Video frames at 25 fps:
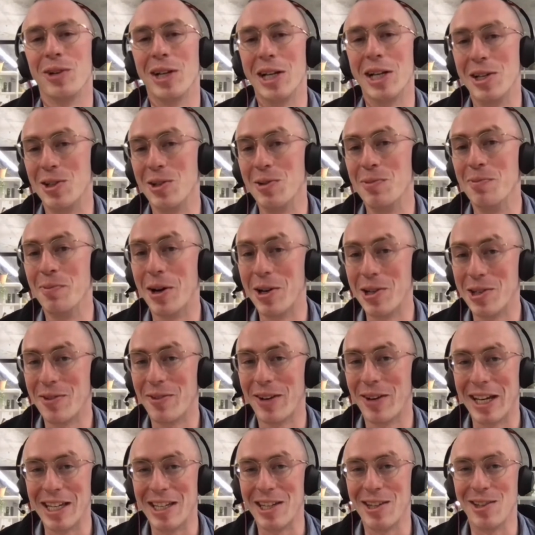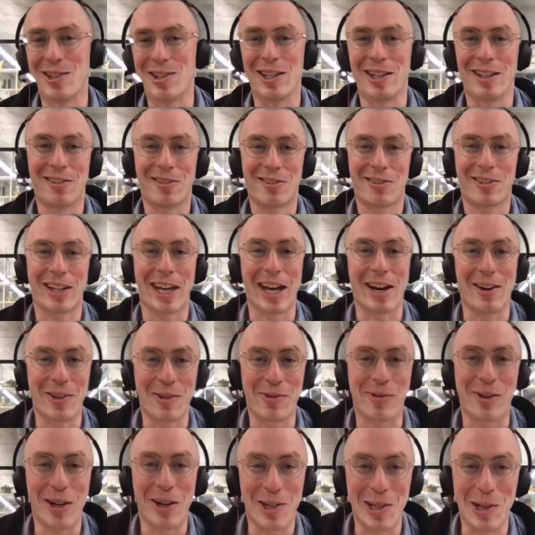really do motivate you to get on
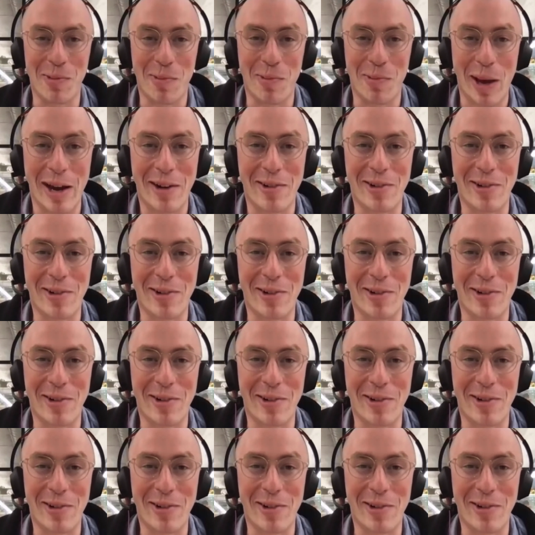the phone to your